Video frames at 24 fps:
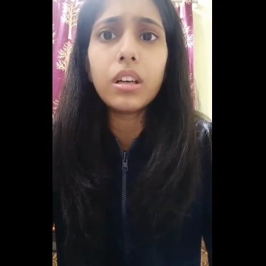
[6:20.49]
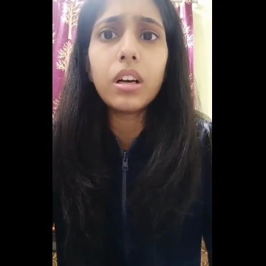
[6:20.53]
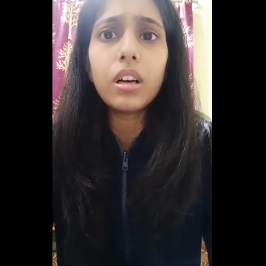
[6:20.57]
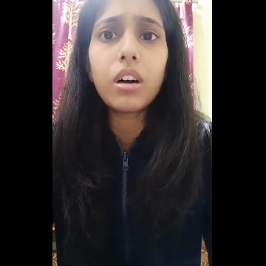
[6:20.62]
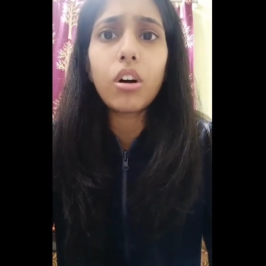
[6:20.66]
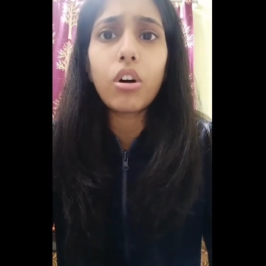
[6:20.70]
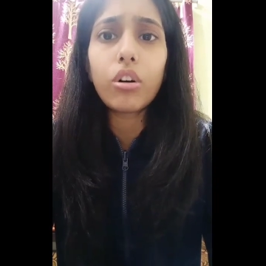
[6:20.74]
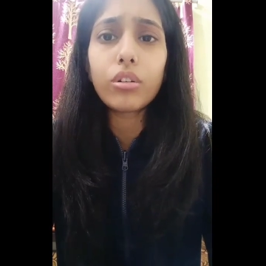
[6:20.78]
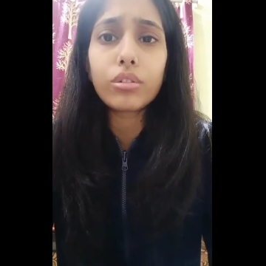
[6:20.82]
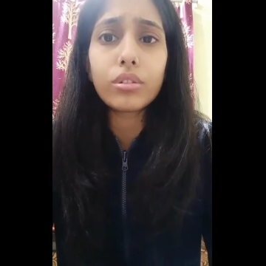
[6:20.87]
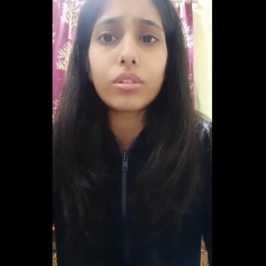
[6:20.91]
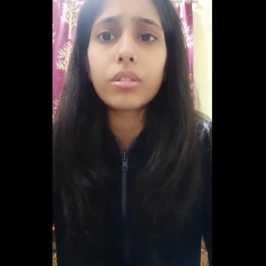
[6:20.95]

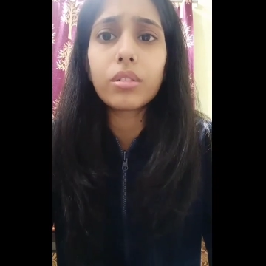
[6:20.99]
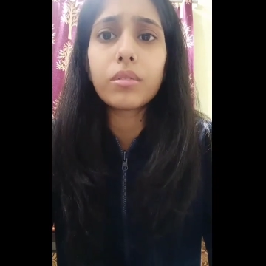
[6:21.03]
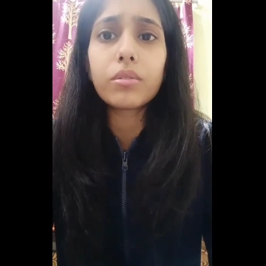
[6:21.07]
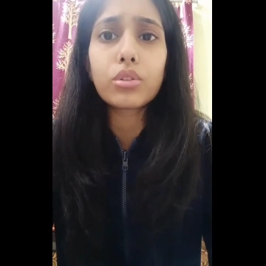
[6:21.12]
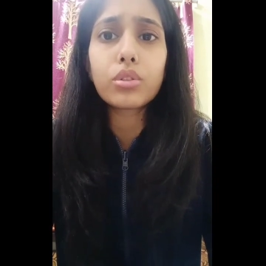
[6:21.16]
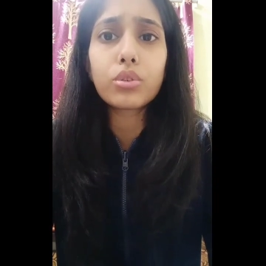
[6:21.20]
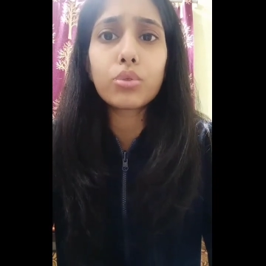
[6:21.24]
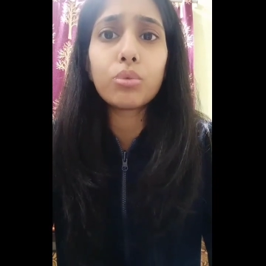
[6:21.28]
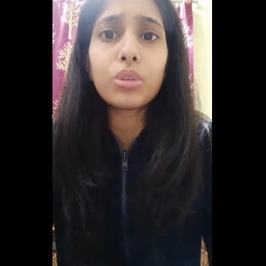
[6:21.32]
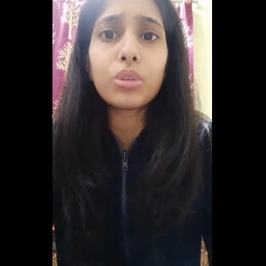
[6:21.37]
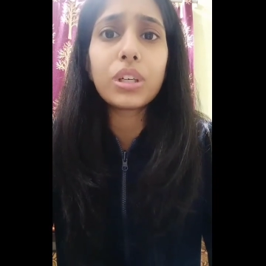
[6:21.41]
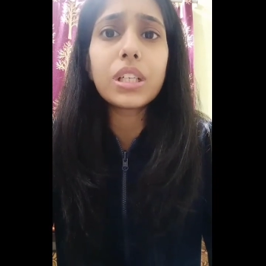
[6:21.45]
or
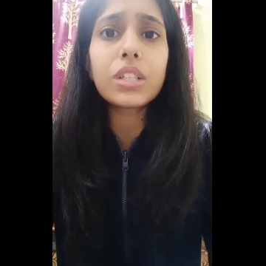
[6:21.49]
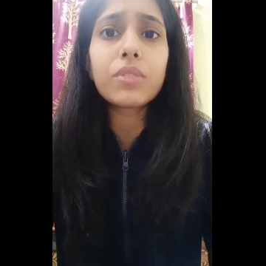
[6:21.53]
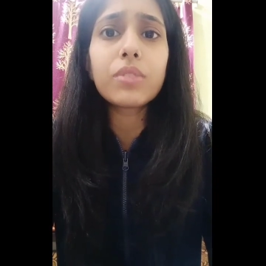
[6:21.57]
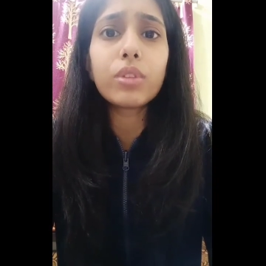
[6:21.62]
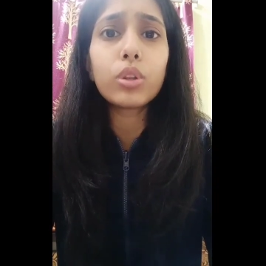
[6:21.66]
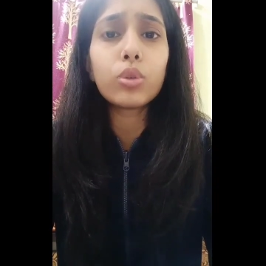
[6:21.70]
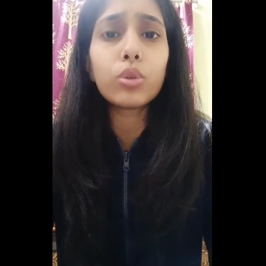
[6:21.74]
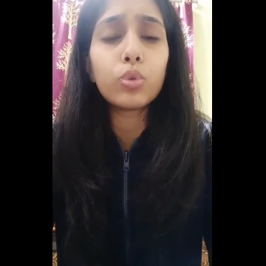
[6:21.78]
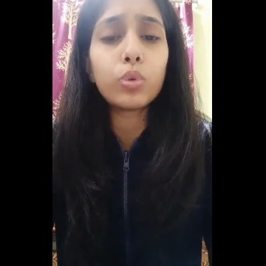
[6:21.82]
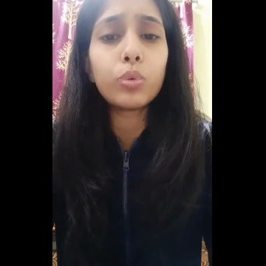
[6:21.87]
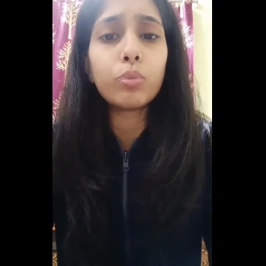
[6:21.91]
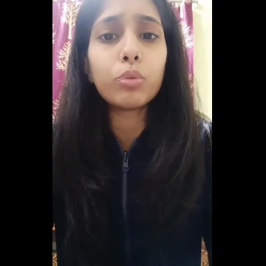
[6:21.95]
students with
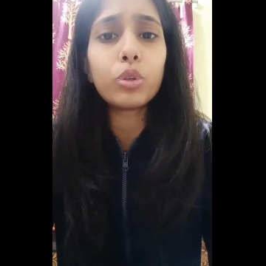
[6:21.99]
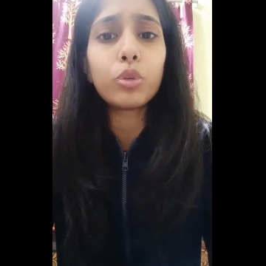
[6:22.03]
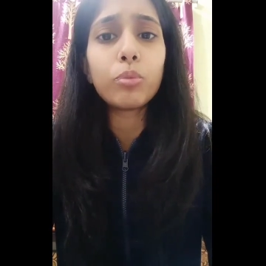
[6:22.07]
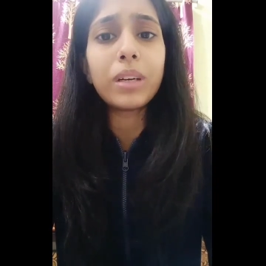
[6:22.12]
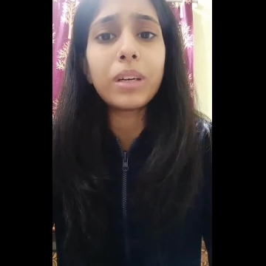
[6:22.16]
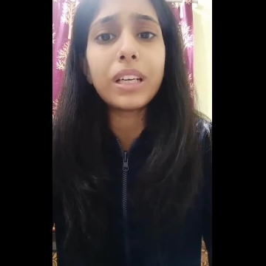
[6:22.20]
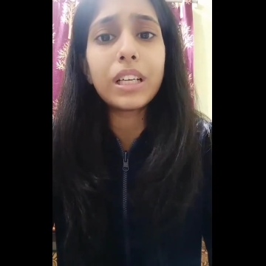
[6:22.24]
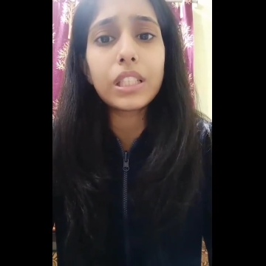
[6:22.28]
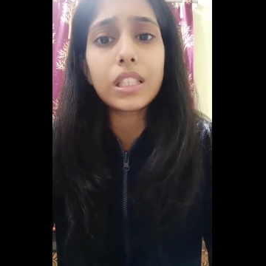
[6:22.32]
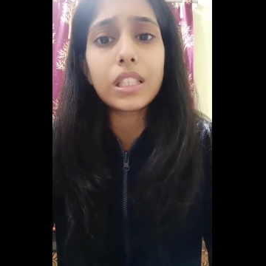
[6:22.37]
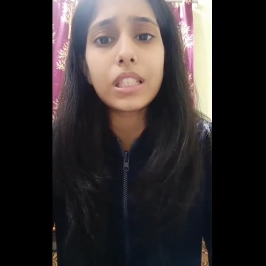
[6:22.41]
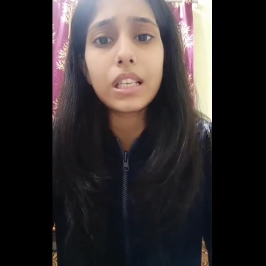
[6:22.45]
whom you may
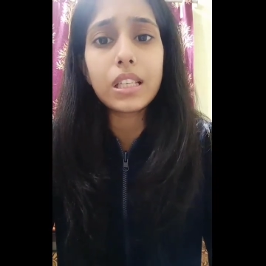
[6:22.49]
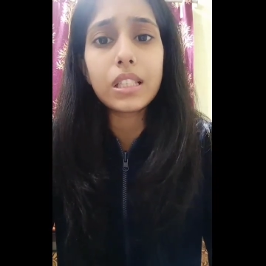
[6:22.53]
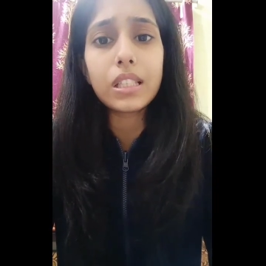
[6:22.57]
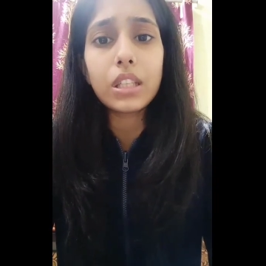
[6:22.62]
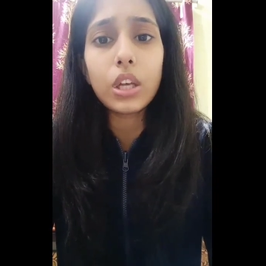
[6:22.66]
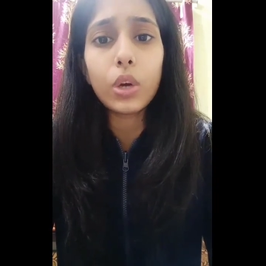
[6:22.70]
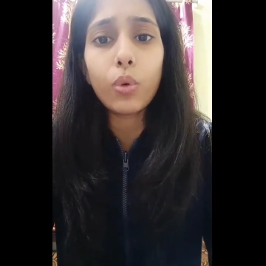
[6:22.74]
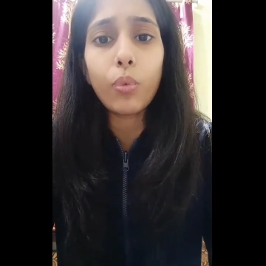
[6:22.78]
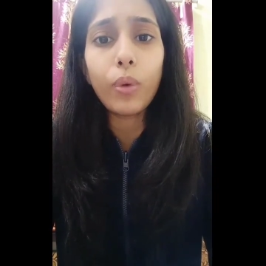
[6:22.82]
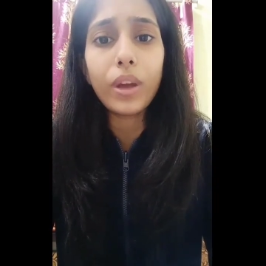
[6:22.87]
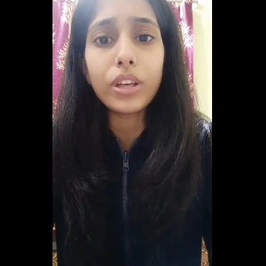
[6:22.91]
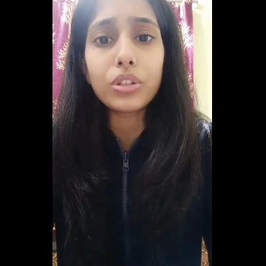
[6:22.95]
discuss the
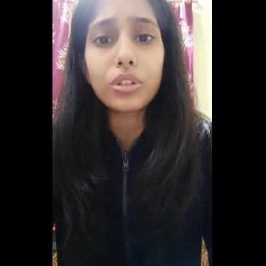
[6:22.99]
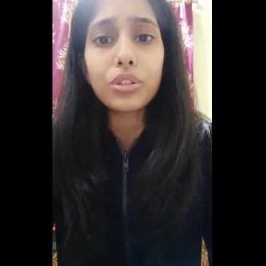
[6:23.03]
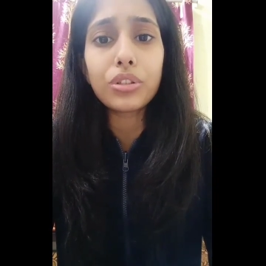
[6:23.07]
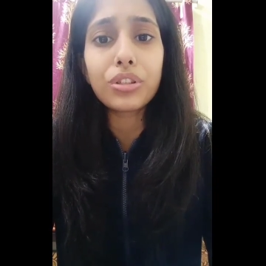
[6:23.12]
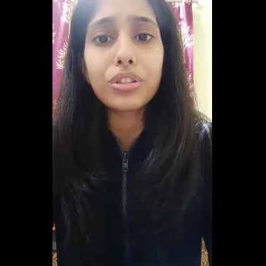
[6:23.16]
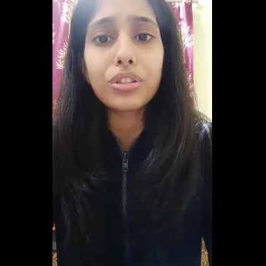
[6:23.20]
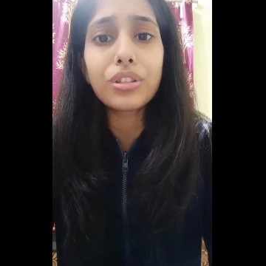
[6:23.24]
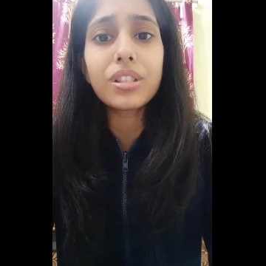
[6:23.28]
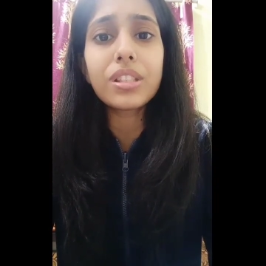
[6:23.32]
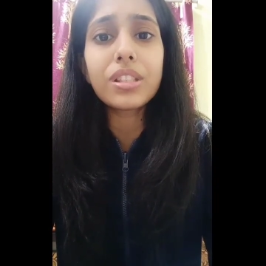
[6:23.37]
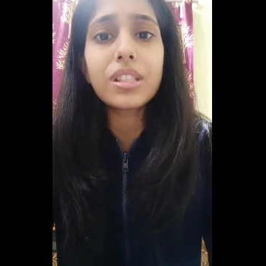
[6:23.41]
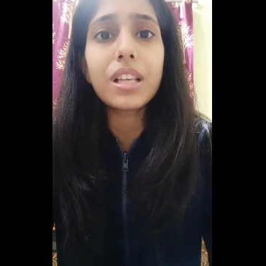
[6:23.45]

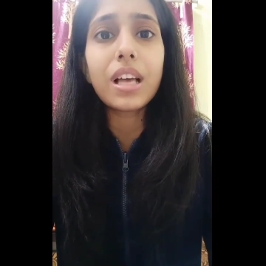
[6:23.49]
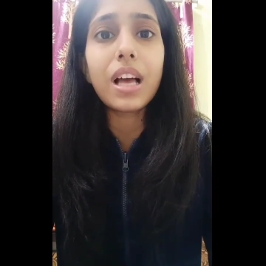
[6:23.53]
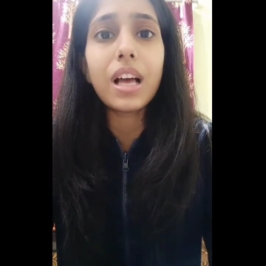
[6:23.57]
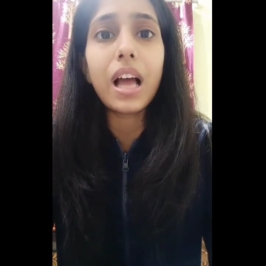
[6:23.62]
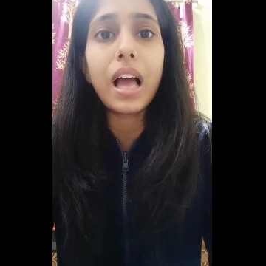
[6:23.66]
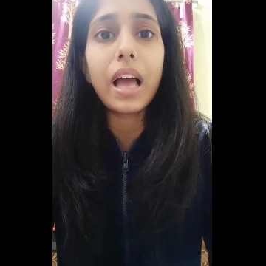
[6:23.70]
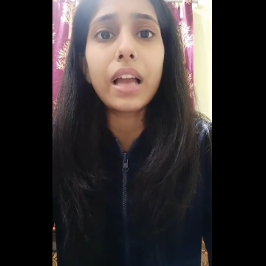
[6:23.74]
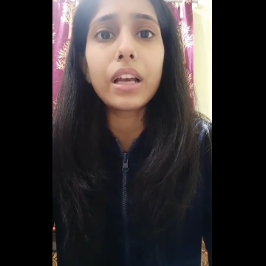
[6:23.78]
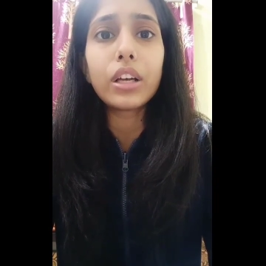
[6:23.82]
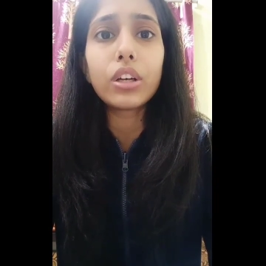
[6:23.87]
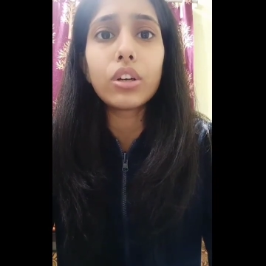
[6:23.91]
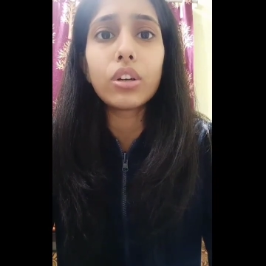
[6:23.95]
questions,
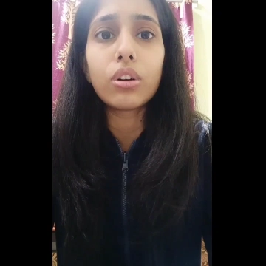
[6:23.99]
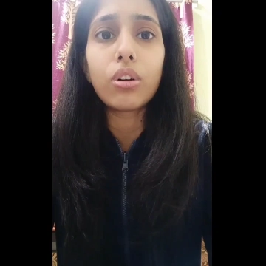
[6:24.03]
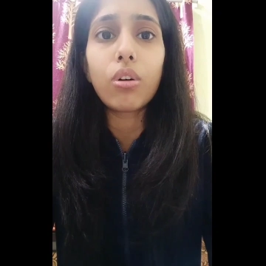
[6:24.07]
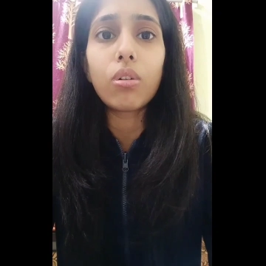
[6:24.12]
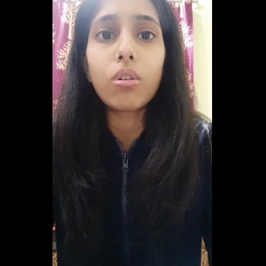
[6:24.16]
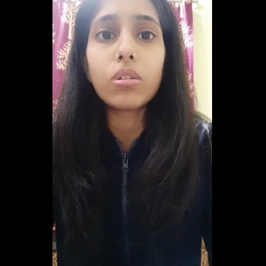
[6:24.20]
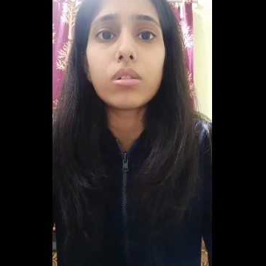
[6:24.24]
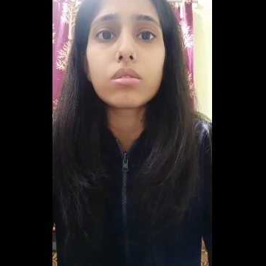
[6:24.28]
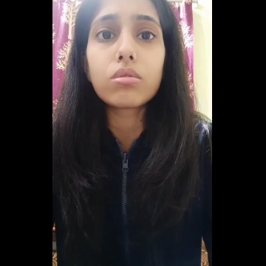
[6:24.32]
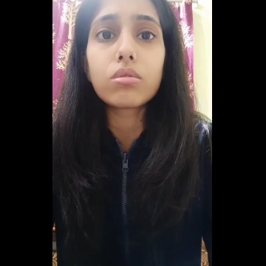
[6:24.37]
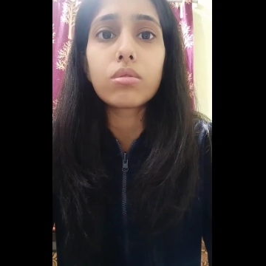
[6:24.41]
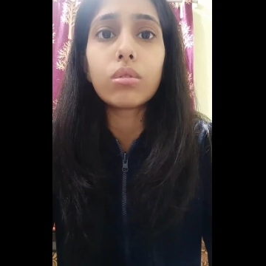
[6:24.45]
and
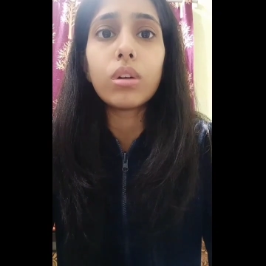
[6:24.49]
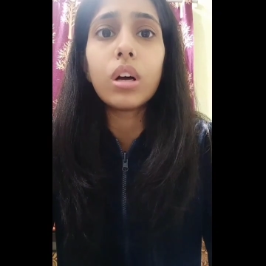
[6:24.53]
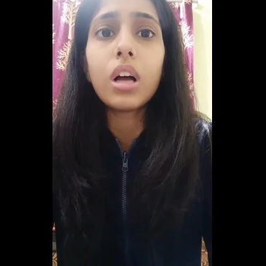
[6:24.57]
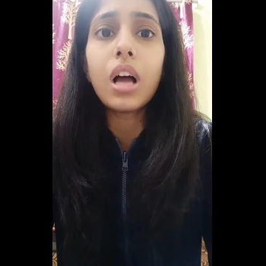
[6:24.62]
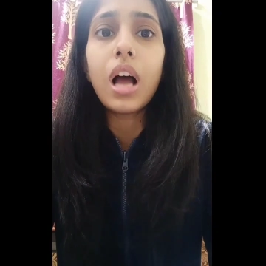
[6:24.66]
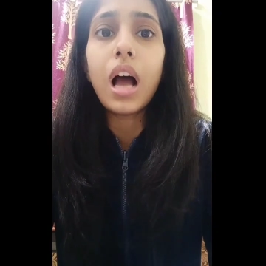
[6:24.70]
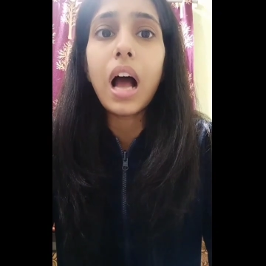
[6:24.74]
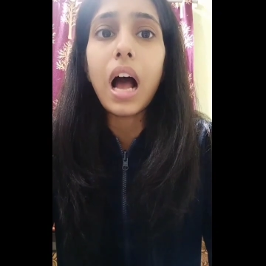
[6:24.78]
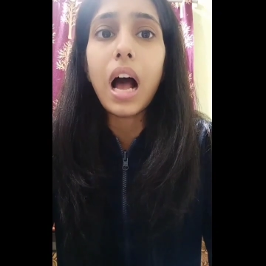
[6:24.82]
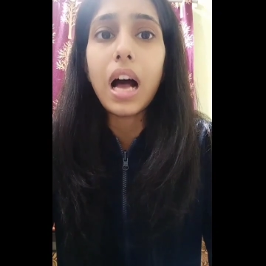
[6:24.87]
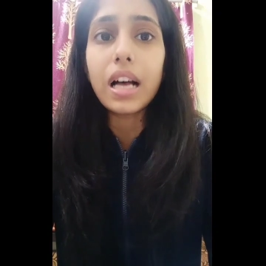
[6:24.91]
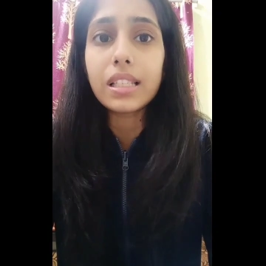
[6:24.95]
also
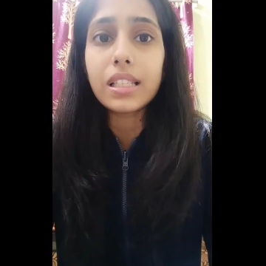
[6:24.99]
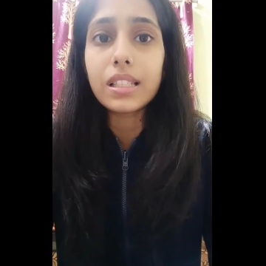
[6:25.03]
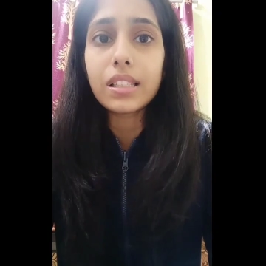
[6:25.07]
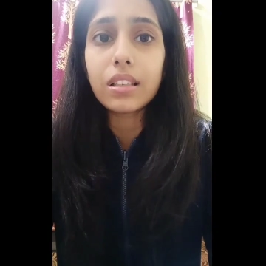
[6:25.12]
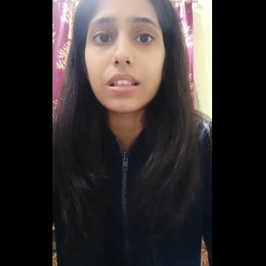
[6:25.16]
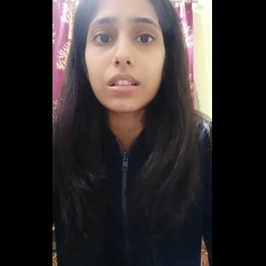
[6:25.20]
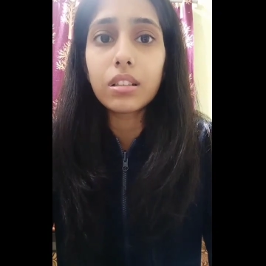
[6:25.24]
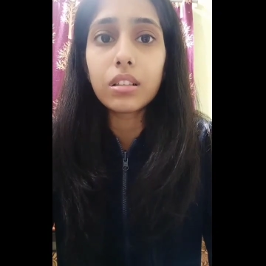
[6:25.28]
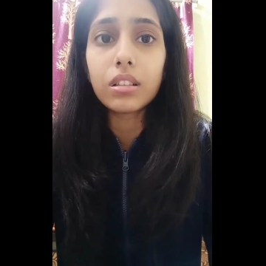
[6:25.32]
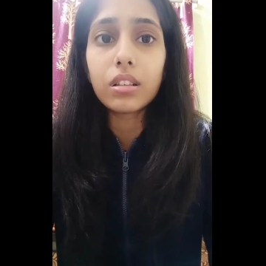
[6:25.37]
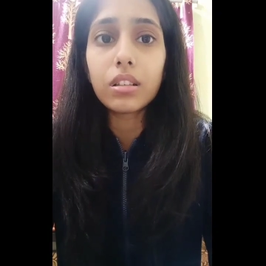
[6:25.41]
ask